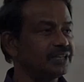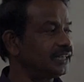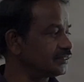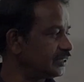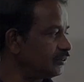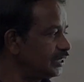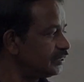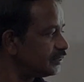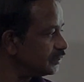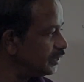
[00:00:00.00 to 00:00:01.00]
12 SI
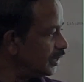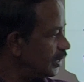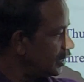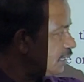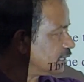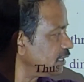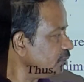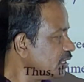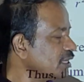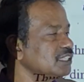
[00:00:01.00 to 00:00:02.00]
unit, and
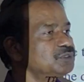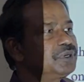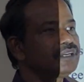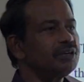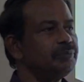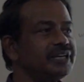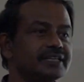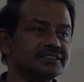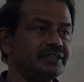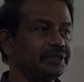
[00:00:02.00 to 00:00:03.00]
your h bar will be
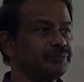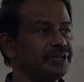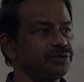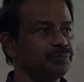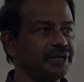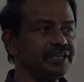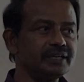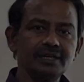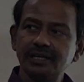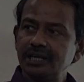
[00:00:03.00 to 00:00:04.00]
h divided by 2 pi.
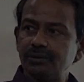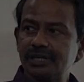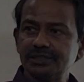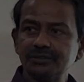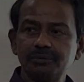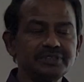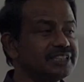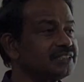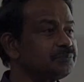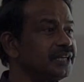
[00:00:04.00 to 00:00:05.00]
Your h will be
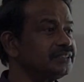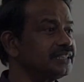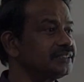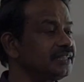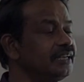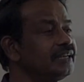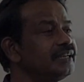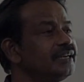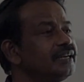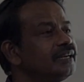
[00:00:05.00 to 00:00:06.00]

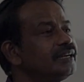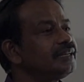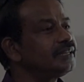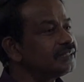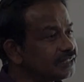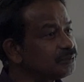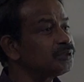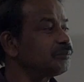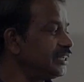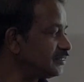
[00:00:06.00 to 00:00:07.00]
6.63 into 10
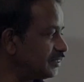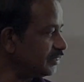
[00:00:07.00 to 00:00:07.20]
power minus